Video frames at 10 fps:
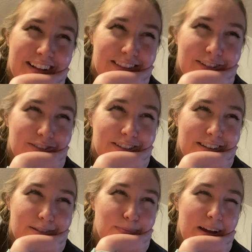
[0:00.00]

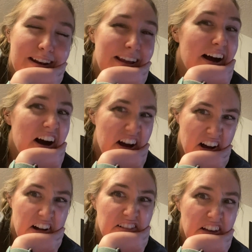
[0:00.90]
Literally, it's been
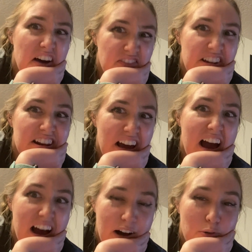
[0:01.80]
eleven
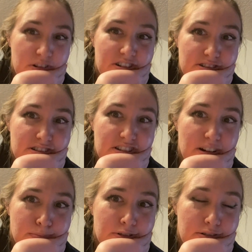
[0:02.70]
hours to
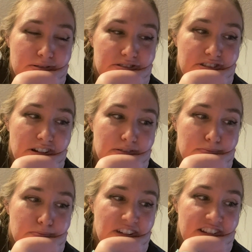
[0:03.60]
upload a
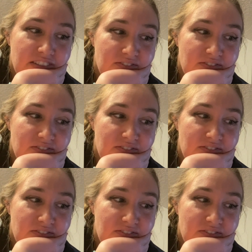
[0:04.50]
ten minute